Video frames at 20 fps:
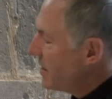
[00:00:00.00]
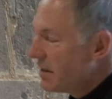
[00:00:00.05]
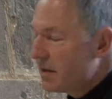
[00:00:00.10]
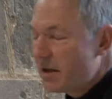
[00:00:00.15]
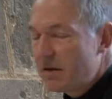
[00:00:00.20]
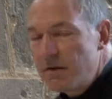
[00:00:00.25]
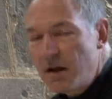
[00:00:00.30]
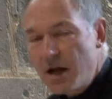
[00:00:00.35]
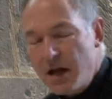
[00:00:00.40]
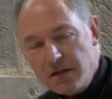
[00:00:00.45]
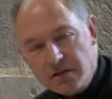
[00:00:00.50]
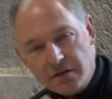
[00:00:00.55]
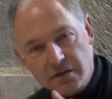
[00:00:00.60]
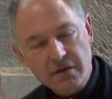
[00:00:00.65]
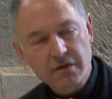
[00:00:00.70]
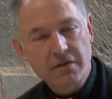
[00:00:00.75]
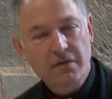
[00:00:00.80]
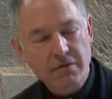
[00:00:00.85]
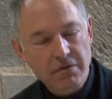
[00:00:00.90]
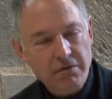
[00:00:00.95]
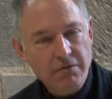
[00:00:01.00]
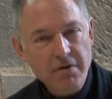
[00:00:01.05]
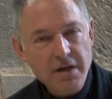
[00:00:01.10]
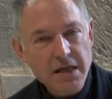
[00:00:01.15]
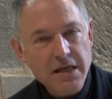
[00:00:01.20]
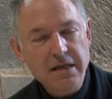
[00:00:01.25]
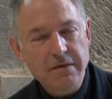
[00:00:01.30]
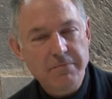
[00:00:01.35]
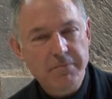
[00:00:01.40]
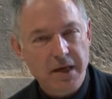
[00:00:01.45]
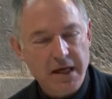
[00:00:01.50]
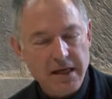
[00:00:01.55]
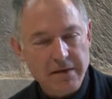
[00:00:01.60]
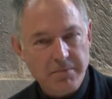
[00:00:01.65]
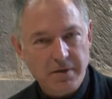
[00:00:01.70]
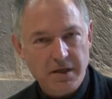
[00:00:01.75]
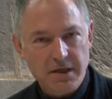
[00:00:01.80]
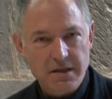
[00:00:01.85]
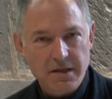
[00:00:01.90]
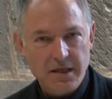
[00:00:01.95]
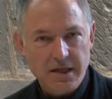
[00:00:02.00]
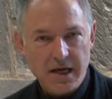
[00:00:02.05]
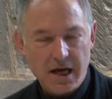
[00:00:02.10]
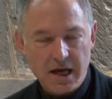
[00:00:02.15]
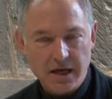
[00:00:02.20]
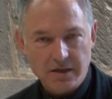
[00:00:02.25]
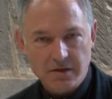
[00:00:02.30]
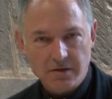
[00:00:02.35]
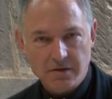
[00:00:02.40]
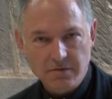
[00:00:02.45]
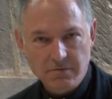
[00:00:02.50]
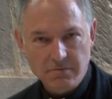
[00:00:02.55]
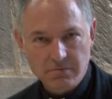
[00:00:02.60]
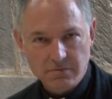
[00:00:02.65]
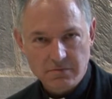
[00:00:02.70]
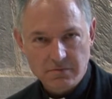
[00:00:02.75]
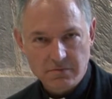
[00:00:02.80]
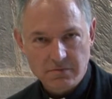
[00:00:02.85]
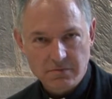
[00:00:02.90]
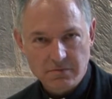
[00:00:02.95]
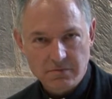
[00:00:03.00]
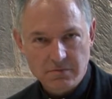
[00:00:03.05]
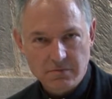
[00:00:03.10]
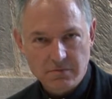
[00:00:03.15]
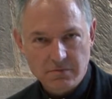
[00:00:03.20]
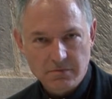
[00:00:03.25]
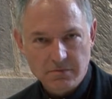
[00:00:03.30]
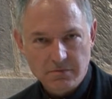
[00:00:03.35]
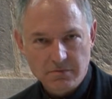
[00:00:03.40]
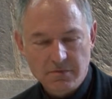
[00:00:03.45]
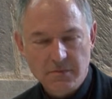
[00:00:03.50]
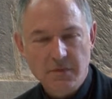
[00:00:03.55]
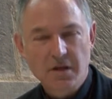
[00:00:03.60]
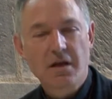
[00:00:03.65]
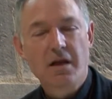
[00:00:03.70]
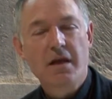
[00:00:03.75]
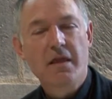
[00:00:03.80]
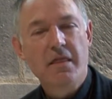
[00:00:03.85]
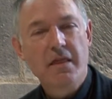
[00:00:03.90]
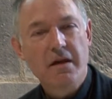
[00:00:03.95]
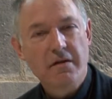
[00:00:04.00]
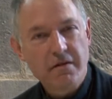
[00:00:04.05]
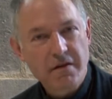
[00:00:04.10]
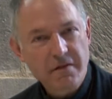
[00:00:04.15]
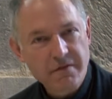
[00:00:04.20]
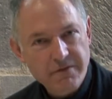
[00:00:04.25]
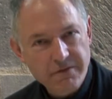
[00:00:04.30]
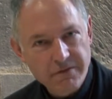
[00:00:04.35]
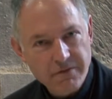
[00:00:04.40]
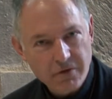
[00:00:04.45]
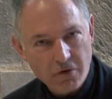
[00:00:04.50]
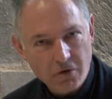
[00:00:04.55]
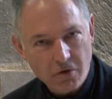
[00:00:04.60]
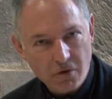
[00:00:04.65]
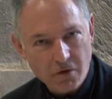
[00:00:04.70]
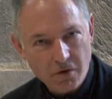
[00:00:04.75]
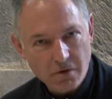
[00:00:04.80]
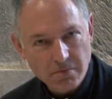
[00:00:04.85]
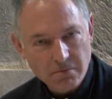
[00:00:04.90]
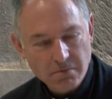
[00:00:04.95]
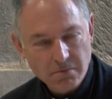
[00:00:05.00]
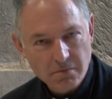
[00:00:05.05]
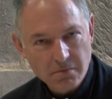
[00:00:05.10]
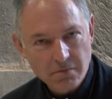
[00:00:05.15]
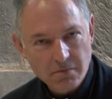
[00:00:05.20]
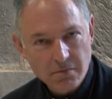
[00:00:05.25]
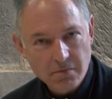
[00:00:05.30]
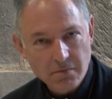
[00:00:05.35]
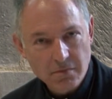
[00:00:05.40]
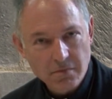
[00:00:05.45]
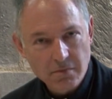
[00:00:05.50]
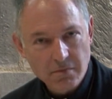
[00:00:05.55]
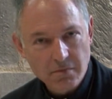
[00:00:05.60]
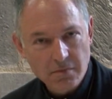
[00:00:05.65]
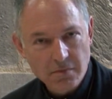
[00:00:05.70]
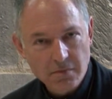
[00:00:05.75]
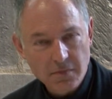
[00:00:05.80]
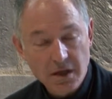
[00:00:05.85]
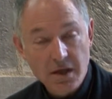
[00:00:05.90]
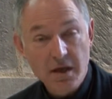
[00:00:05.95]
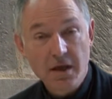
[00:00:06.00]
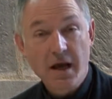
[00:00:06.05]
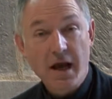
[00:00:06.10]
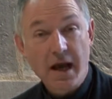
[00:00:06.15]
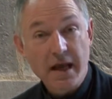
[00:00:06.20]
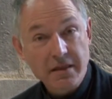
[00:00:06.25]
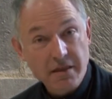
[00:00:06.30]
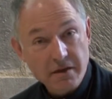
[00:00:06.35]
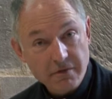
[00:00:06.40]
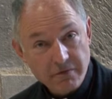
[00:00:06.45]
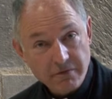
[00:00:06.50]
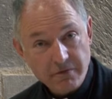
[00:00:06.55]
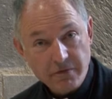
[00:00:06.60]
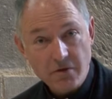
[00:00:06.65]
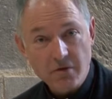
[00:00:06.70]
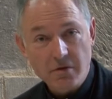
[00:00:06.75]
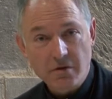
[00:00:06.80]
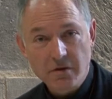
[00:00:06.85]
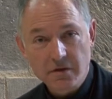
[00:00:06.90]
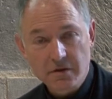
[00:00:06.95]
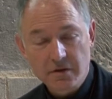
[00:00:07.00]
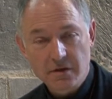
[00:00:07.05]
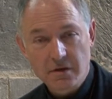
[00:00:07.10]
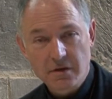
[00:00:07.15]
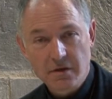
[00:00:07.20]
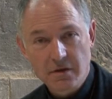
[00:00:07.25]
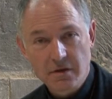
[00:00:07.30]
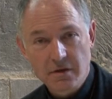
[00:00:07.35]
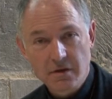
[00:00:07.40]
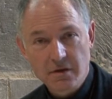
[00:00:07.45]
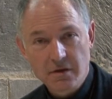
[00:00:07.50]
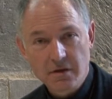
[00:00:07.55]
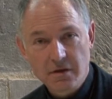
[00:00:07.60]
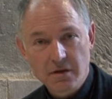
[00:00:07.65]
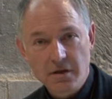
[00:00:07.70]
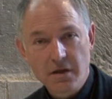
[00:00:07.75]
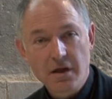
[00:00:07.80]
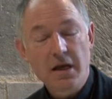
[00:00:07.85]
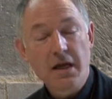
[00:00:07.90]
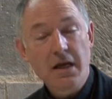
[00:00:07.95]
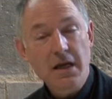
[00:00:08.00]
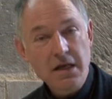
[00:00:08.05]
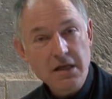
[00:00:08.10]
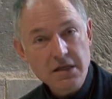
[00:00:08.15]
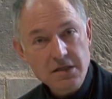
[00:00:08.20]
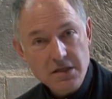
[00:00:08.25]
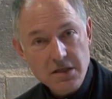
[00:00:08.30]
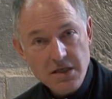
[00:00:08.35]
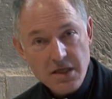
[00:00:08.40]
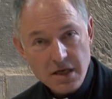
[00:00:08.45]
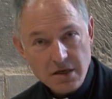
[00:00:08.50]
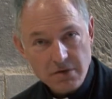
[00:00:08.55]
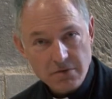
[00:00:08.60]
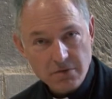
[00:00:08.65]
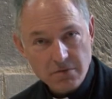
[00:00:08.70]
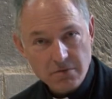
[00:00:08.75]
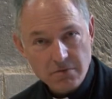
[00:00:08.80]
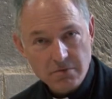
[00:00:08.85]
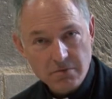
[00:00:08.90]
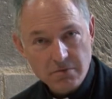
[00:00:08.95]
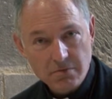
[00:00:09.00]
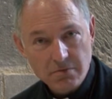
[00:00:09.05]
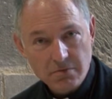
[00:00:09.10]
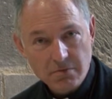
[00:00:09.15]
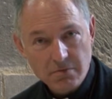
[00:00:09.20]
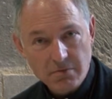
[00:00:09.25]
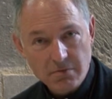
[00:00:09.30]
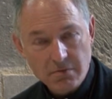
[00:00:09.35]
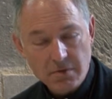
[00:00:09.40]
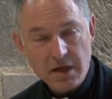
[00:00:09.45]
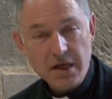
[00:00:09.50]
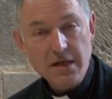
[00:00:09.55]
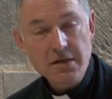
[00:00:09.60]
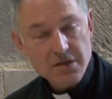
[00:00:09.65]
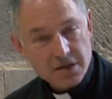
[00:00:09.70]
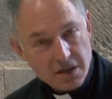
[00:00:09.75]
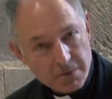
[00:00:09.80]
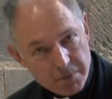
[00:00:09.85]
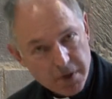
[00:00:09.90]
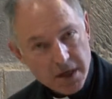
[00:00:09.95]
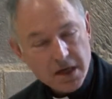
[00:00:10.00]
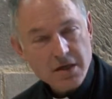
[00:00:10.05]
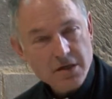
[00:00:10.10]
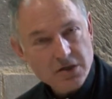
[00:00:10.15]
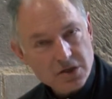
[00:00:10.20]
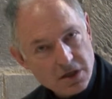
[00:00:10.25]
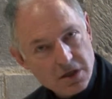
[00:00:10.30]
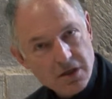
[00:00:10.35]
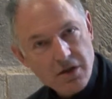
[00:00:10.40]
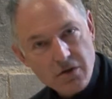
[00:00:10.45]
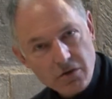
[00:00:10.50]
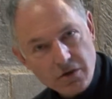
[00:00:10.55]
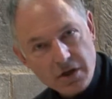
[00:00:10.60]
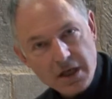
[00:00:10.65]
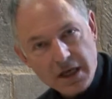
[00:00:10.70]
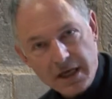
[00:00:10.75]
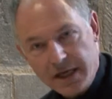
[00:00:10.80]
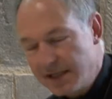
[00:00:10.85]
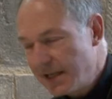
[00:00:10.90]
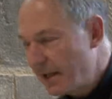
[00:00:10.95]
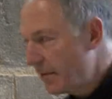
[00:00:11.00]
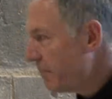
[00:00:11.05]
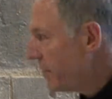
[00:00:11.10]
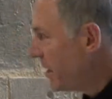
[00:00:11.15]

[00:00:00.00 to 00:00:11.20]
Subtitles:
it, there aren't 3 people in the icon. There are 4. And the 4th is you. It's the person looking at it,